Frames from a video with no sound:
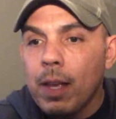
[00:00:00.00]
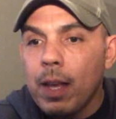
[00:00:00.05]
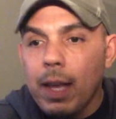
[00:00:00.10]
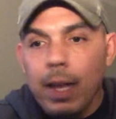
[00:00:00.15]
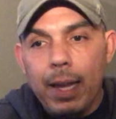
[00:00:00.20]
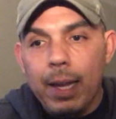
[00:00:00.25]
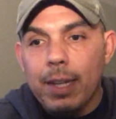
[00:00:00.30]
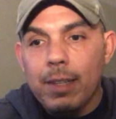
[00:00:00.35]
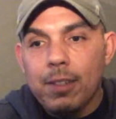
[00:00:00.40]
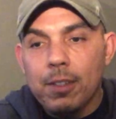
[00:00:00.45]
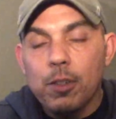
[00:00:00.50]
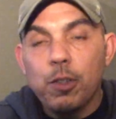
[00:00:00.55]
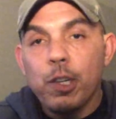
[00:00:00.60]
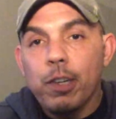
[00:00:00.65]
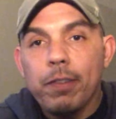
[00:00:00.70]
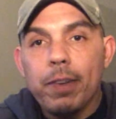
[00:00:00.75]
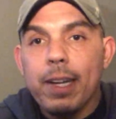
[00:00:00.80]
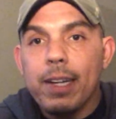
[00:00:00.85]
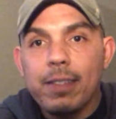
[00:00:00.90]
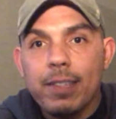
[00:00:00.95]
a
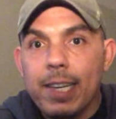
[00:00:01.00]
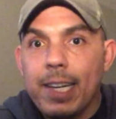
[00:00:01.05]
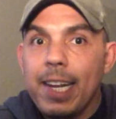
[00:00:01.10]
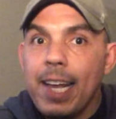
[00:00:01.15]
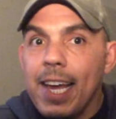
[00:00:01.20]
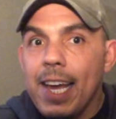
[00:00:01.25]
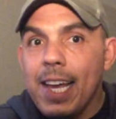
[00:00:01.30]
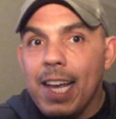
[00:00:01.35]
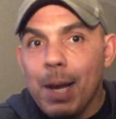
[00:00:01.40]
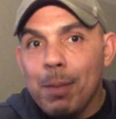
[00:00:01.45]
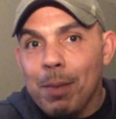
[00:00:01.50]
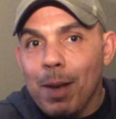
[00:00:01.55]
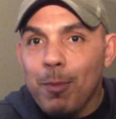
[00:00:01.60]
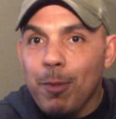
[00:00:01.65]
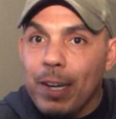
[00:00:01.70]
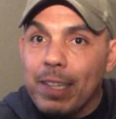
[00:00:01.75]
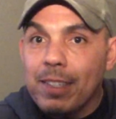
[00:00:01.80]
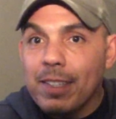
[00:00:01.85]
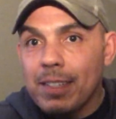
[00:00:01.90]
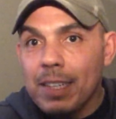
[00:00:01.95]
certificate saying, hey, I'm not
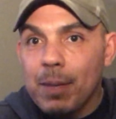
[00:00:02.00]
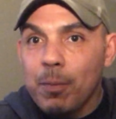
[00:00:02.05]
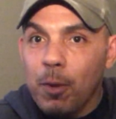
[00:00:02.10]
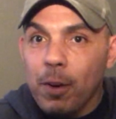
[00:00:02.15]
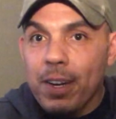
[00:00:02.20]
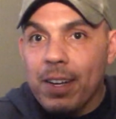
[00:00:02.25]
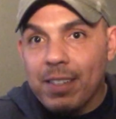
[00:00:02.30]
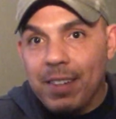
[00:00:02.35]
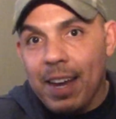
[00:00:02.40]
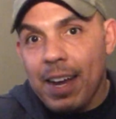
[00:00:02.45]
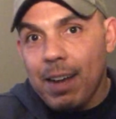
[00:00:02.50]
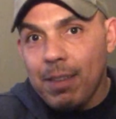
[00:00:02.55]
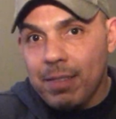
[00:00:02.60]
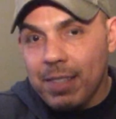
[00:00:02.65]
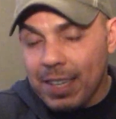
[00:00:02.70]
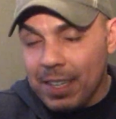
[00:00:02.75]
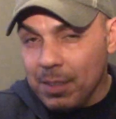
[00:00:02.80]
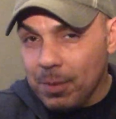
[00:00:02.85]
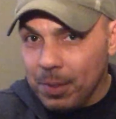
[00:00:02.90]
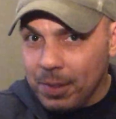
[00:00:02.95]
racist anymore because I have
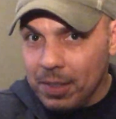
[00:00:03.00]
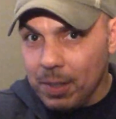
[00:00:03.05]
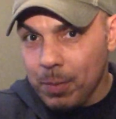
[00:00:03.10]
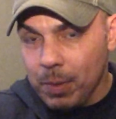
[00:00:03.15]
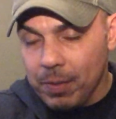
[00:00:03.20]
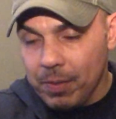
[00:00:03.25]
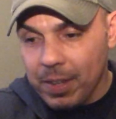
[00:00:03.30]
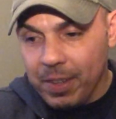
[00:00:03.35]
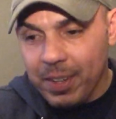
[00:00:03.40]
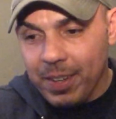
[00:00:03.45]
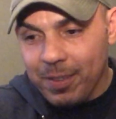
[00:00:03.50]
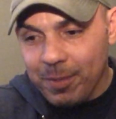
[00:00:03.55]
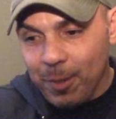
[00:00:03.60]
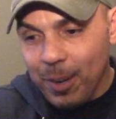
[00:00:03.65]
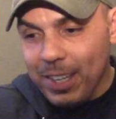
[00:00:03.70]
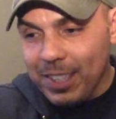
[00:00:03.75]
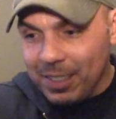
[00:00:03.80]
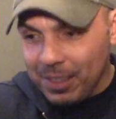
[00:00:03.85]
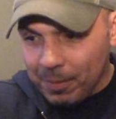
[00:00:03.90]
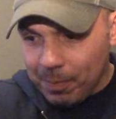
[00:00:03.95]
sex with someone of another
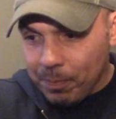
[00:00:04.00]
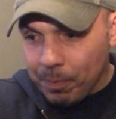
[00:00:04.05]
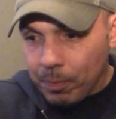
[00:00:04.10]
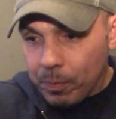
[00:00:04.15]
race.